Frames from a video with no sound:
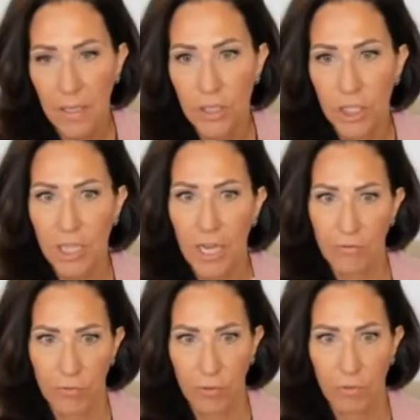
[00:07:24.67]
GI
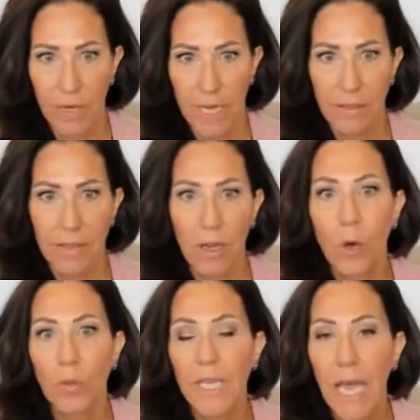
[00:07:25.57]
food, right, that
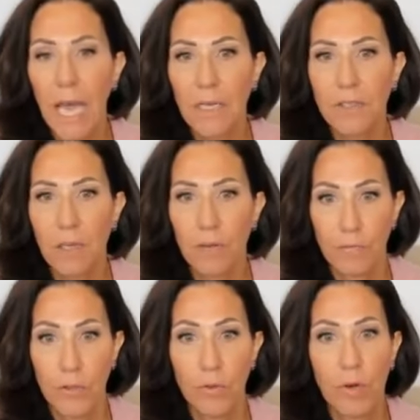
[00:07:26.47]
only has a
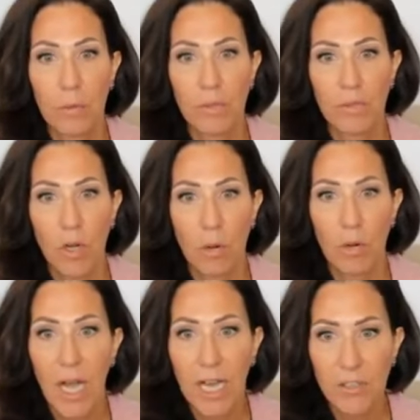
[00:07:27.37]
few grams of
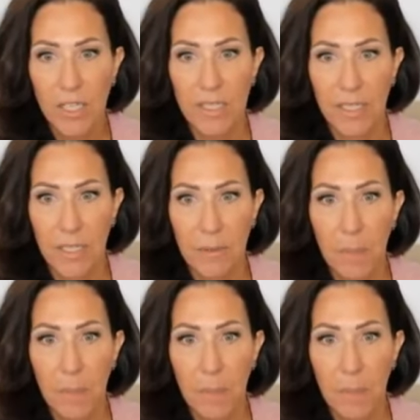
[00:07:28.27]
carbohydrates in it,